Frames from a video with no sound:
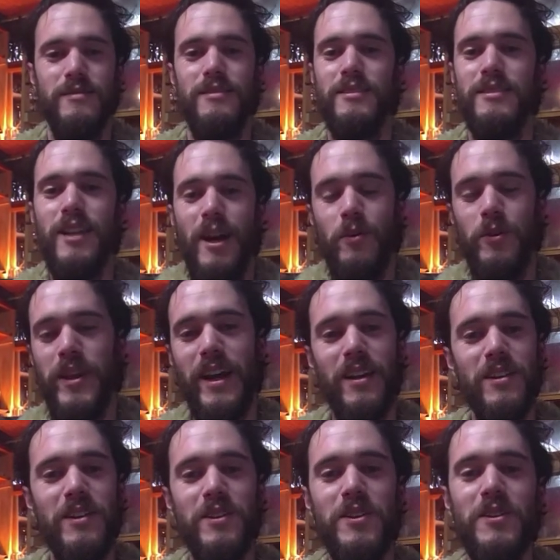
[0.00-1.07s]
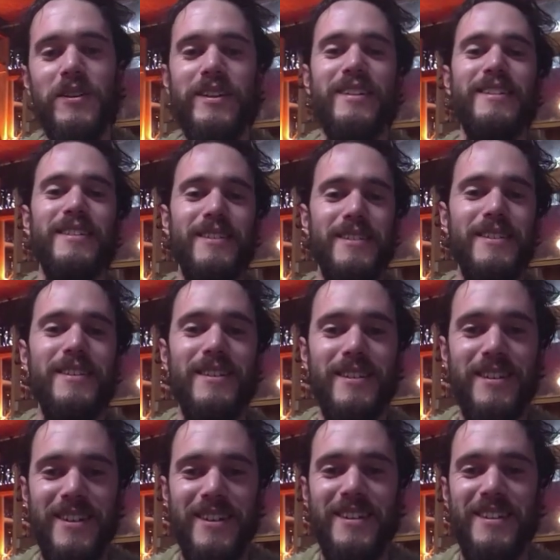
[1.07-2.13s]
yeah, what the hell are you doing? I think
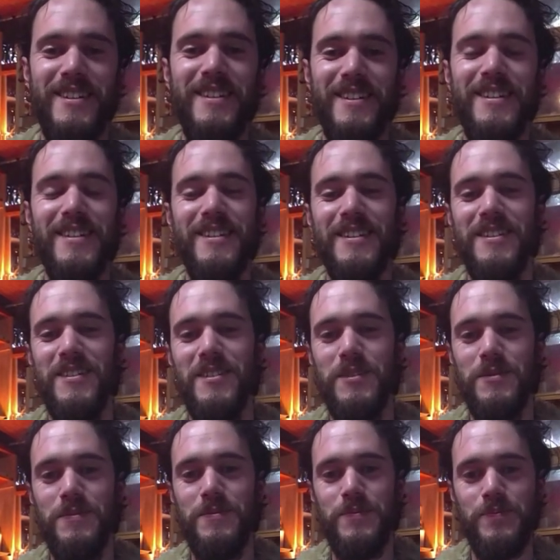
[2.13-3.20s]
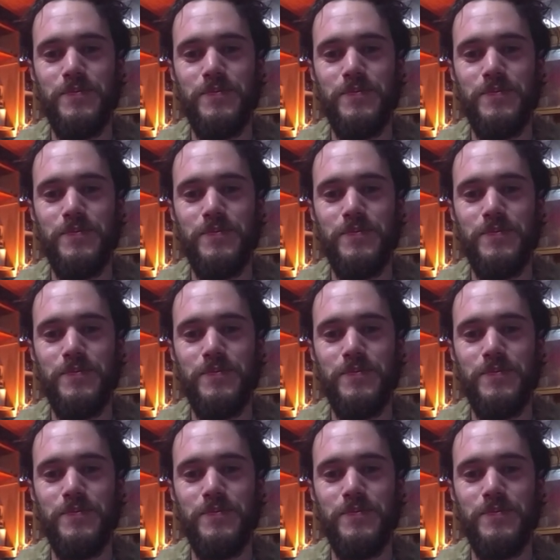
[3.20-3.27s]
that's what I'm learning. I think my